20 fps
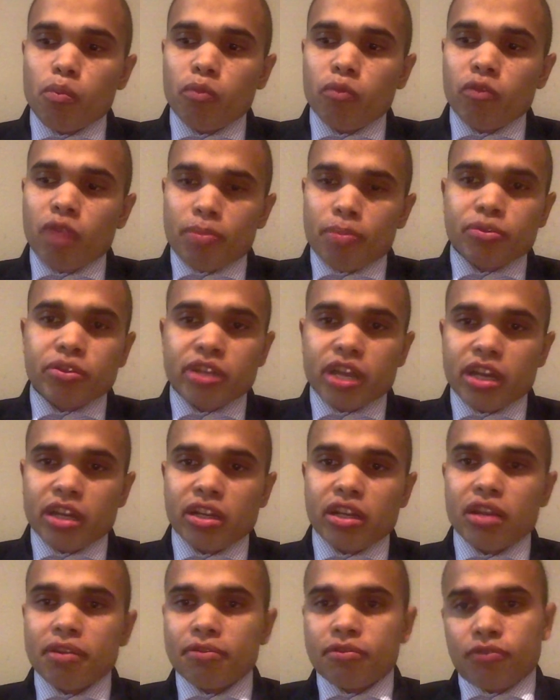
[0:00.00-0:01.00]

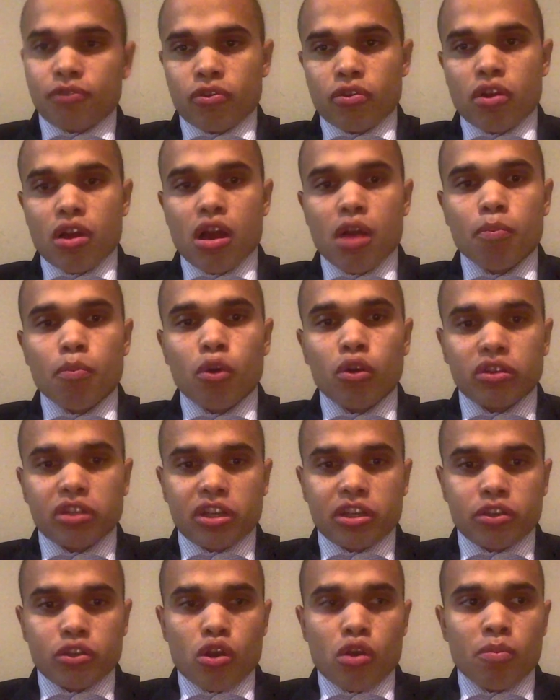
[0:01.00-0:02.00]
representatives for
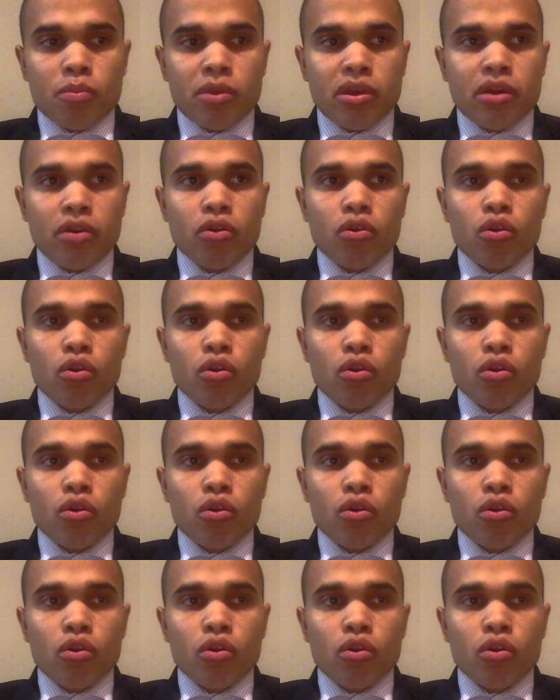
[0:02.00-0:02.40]
Multicazoma